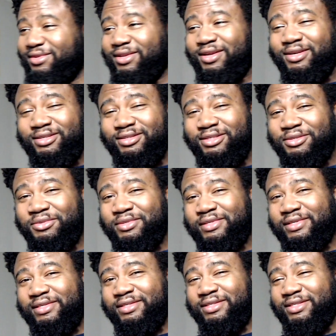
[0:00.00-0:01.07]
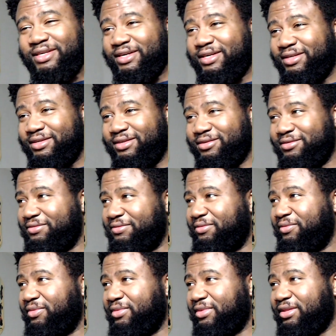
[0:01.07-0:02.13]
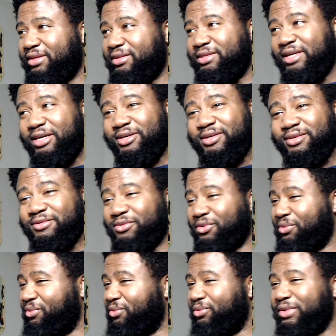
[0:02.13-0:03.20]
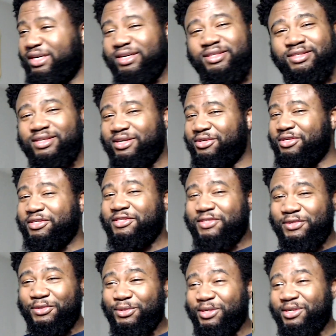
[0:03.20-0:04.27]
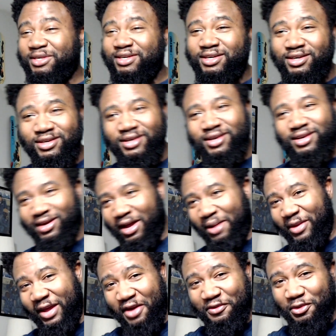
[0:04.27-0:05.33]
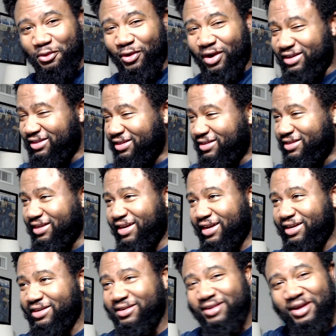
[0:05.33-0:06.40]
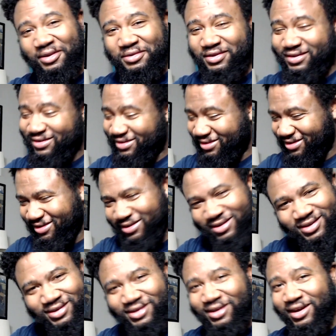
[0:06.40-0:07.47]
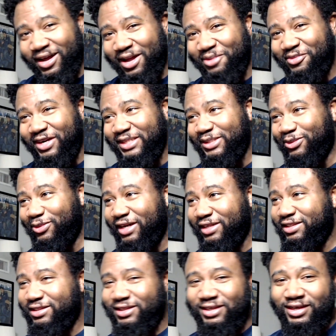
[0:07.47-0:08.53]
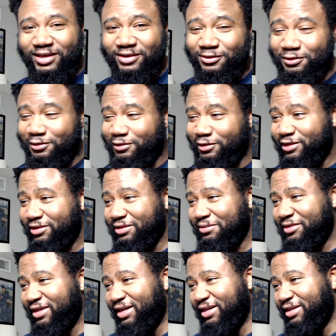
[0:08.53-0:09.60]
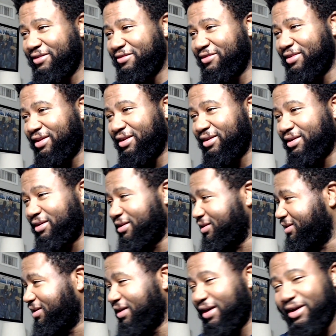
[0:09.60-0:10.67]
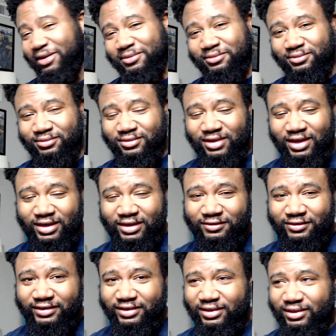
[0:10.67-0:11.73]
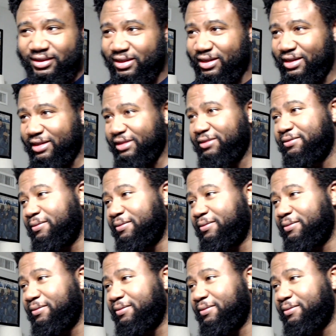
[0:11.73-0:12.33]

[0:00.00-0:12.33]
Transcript: That shit was insane. That sounded so good. I might have to watch this again. I'm about to watch this again for real. I'm not even gonna cap. Not even gonna lie.